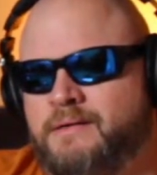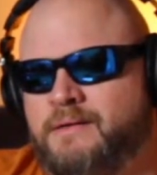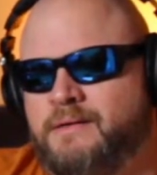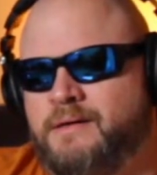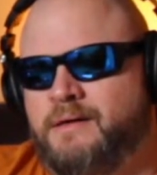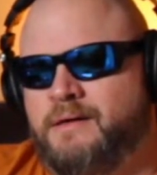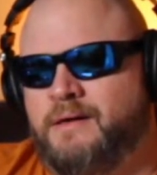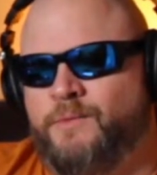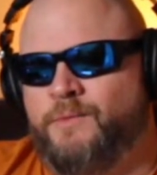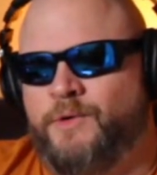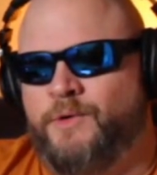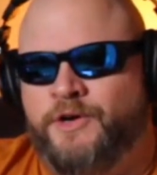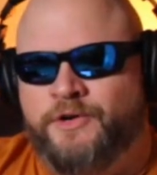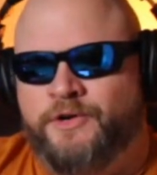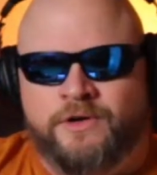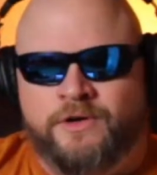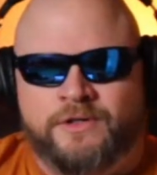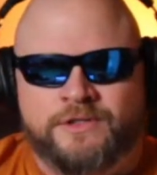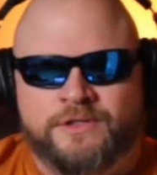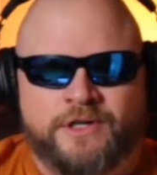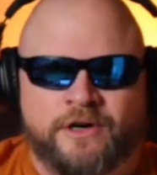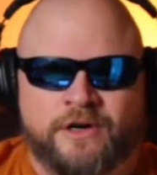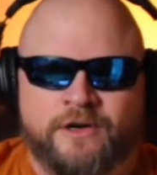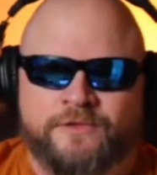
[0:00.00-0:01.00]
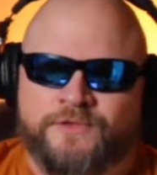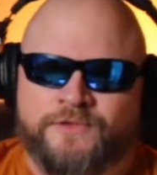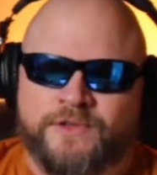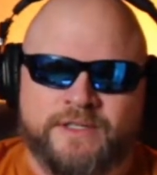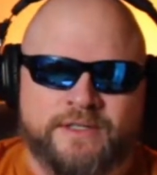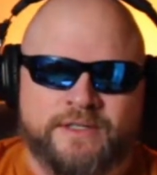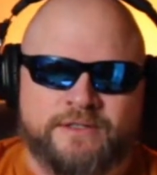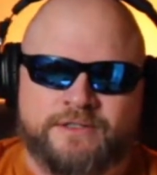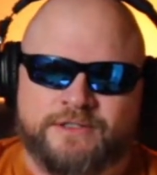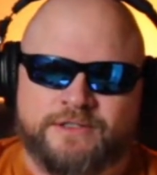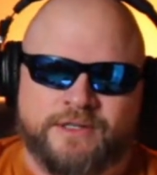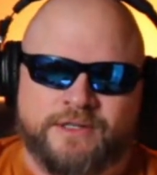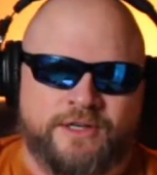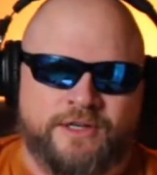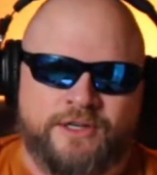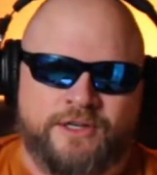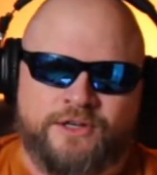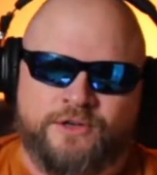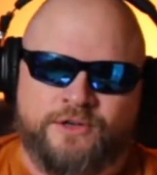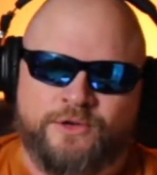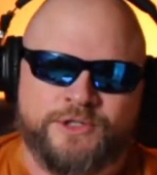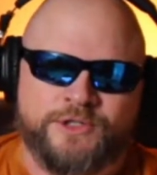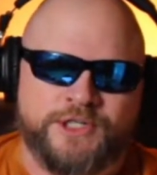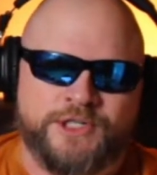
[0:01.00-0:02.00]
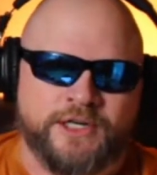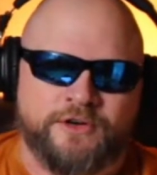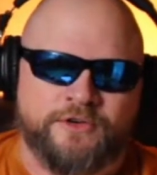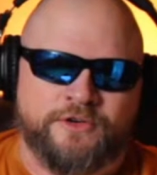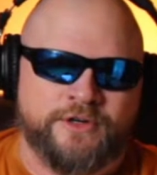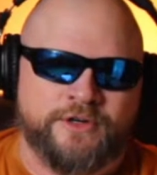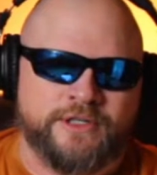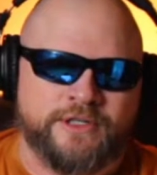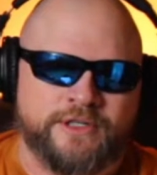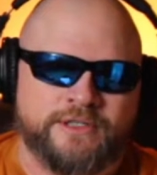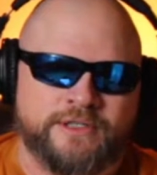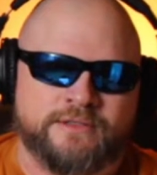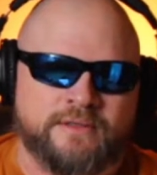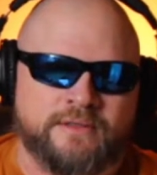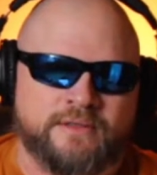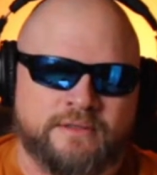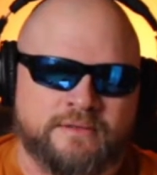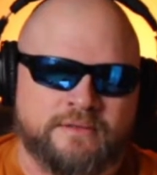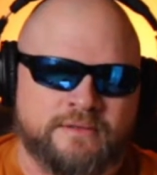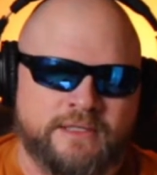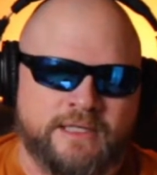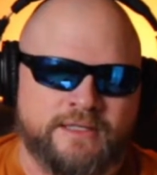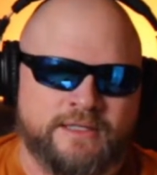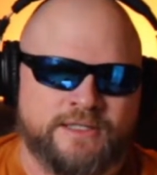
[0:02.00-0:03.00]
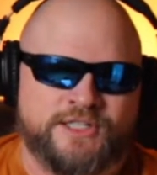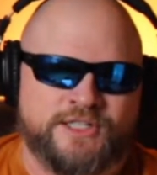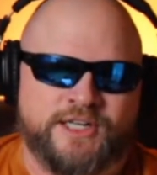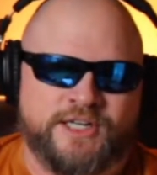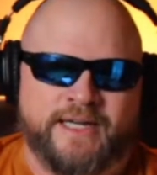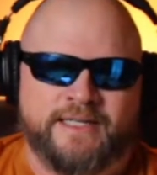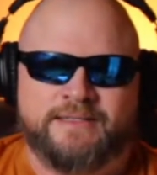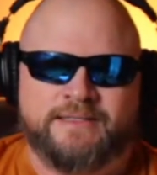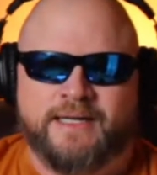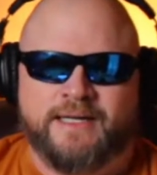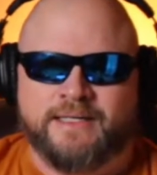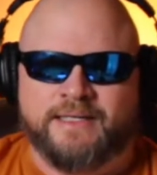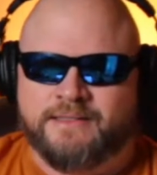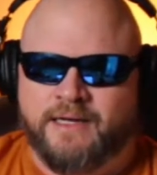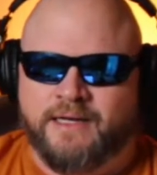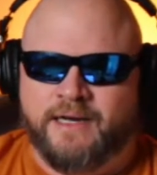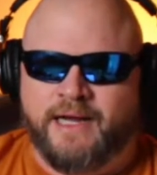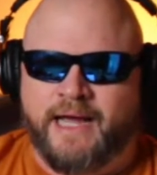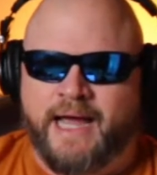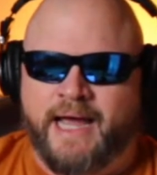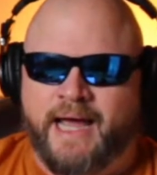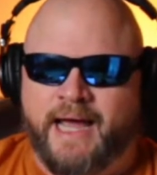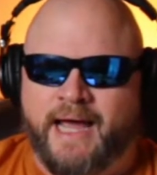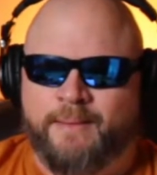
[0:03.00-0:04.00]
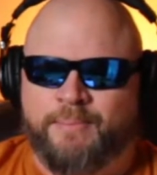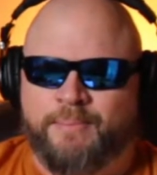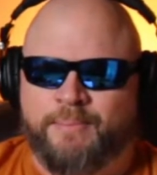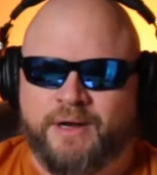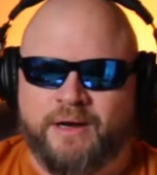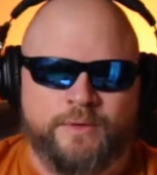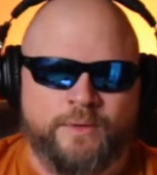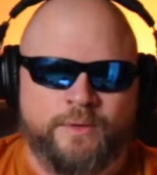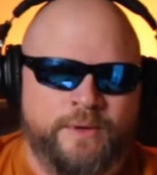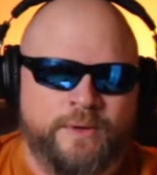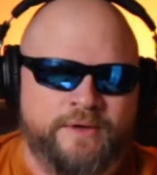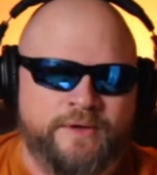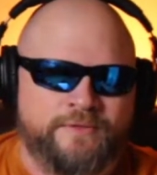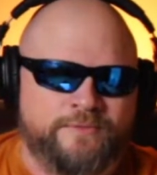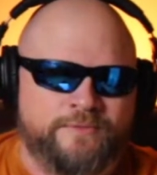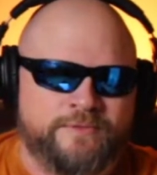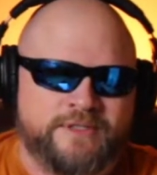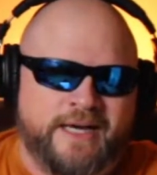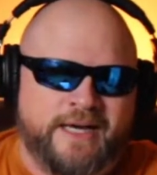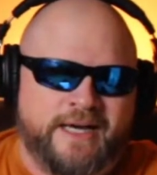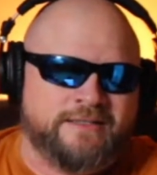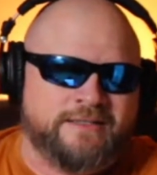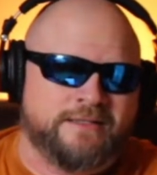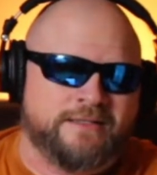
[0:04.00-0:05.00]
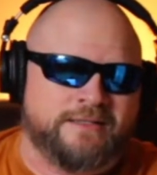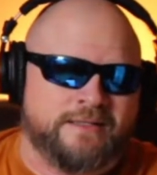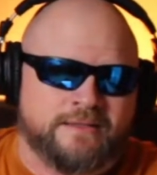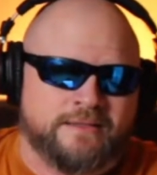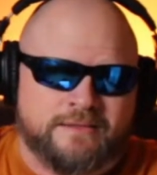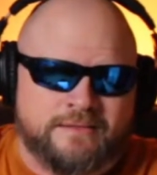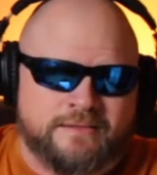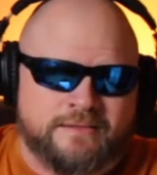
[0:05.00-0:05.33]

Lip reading: when you're on turf, there's a huge increase in the chance that's going to happen. And Texas